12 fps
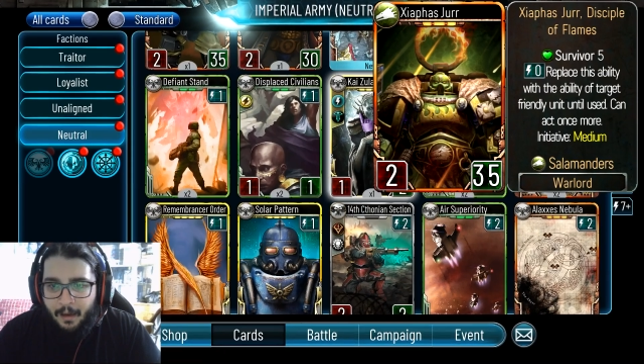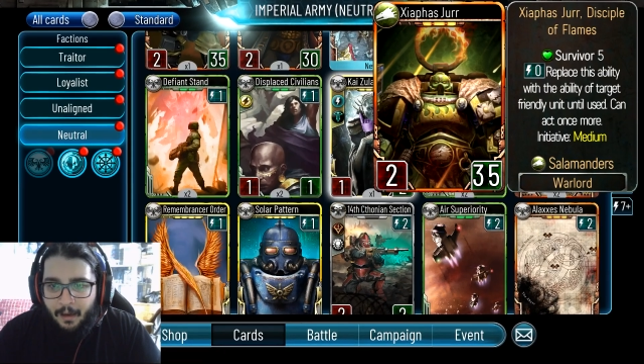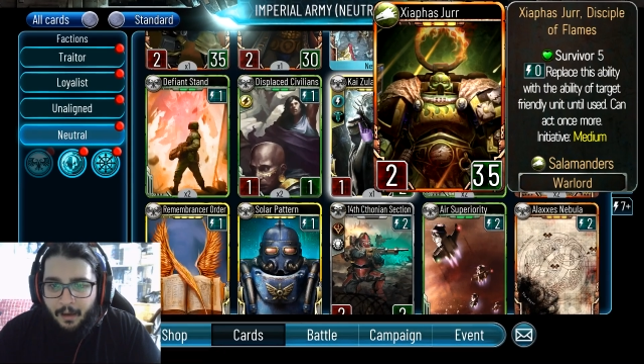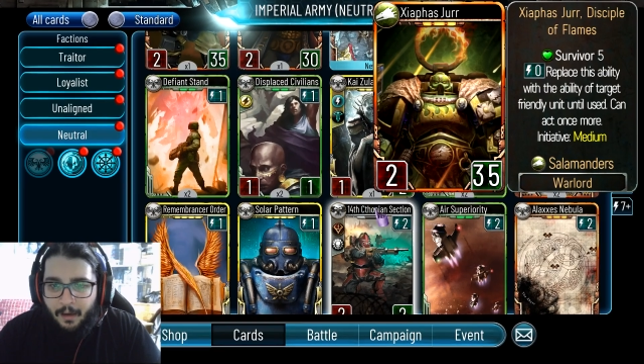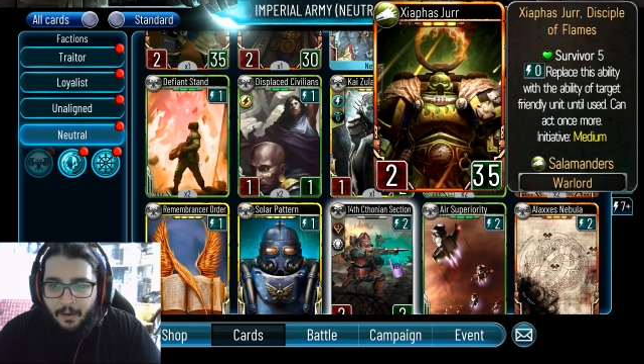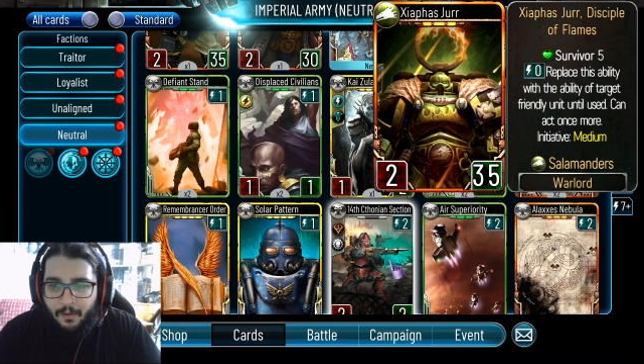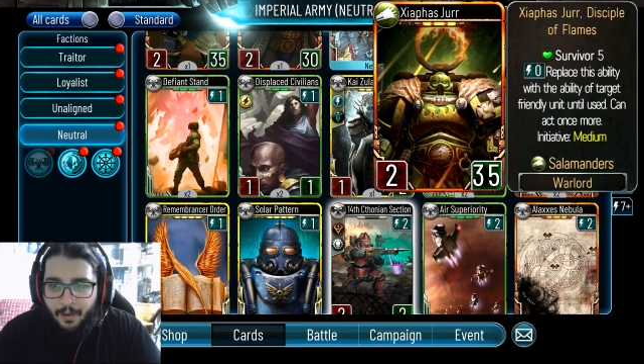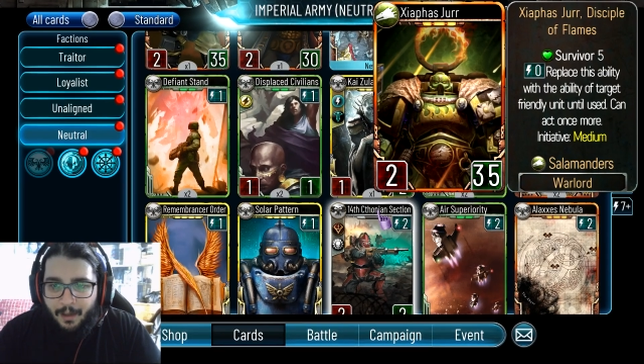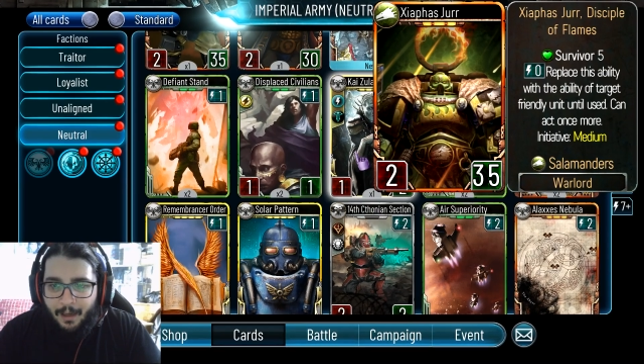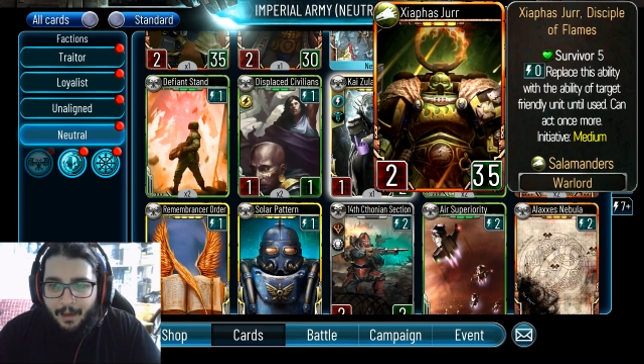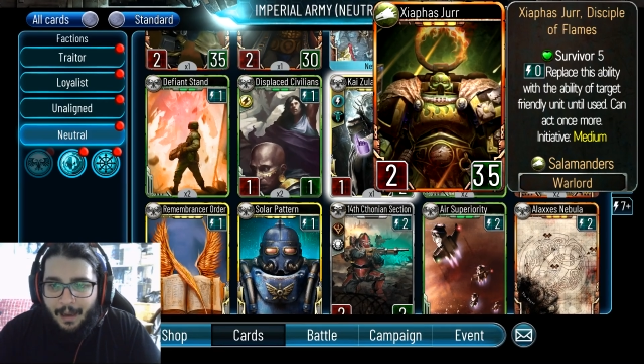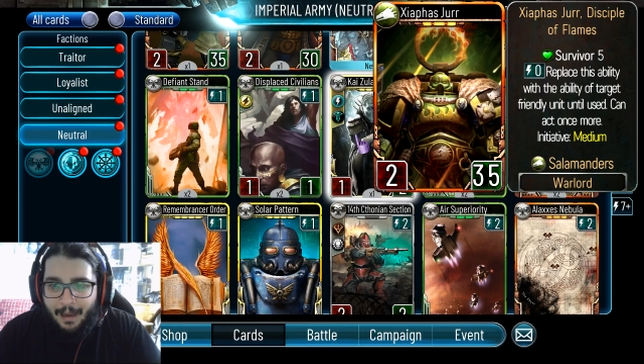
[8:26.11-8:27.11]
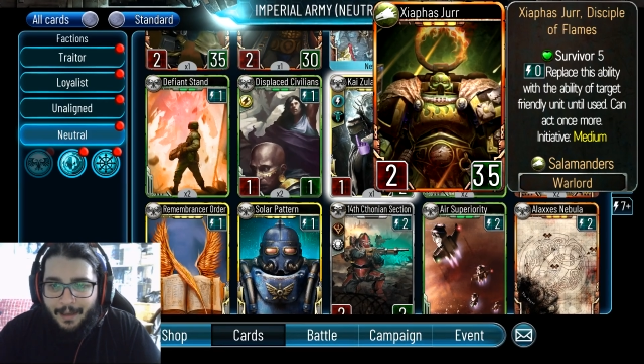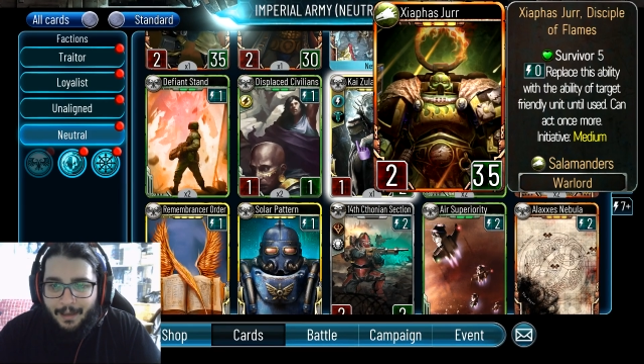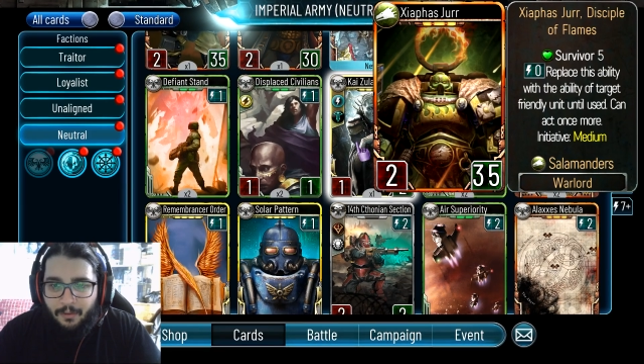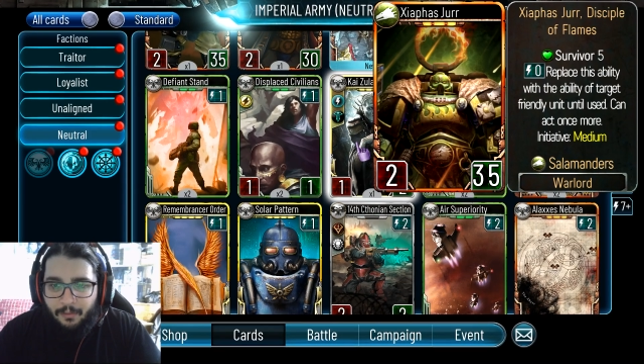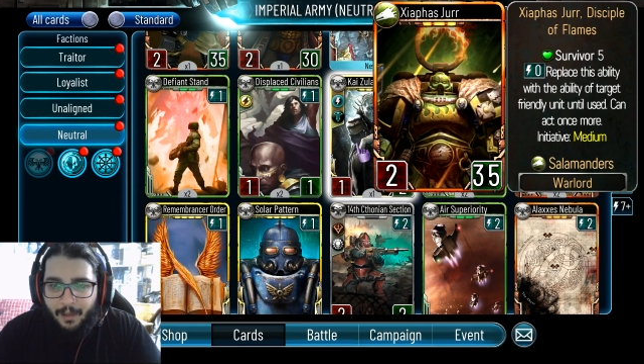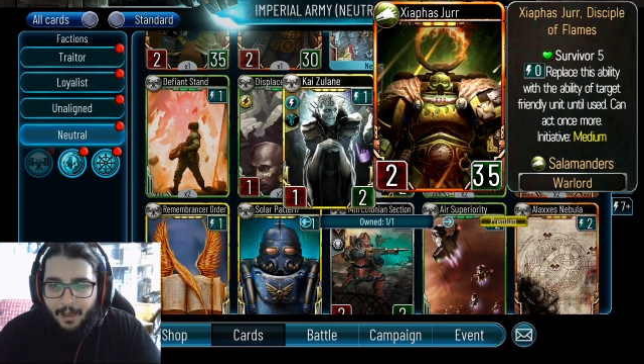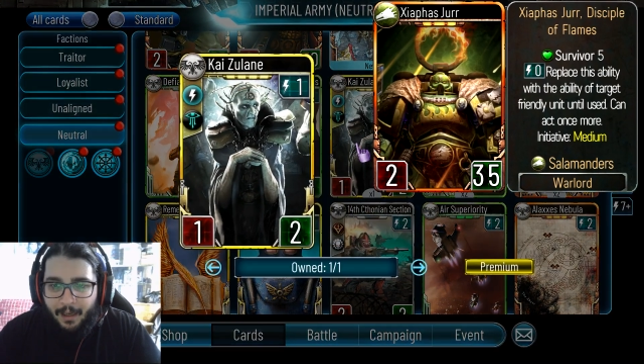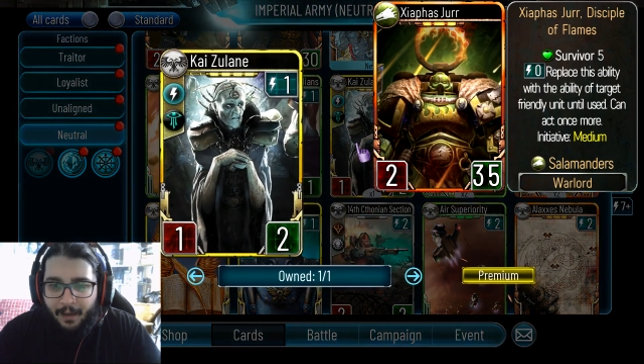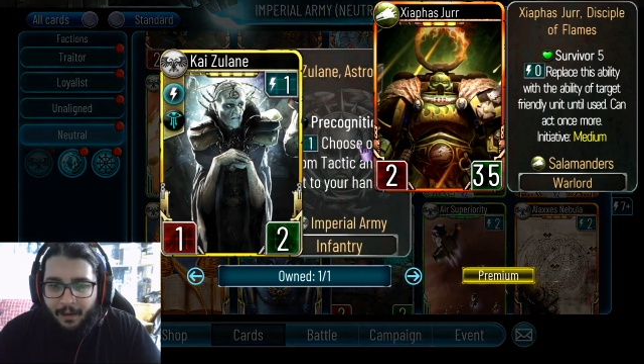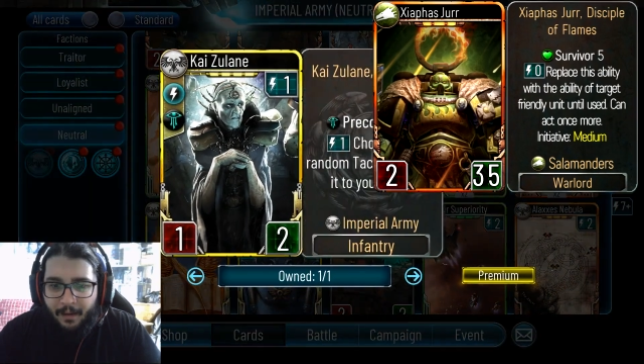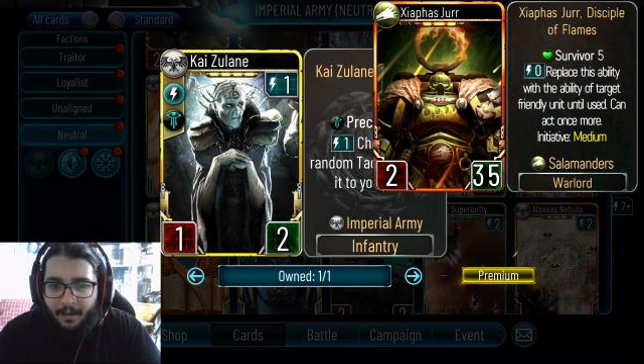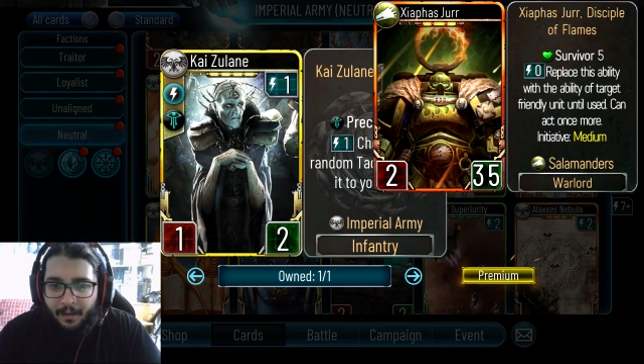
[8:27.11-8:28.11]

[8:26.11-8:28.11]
You could get a Kaizu Lane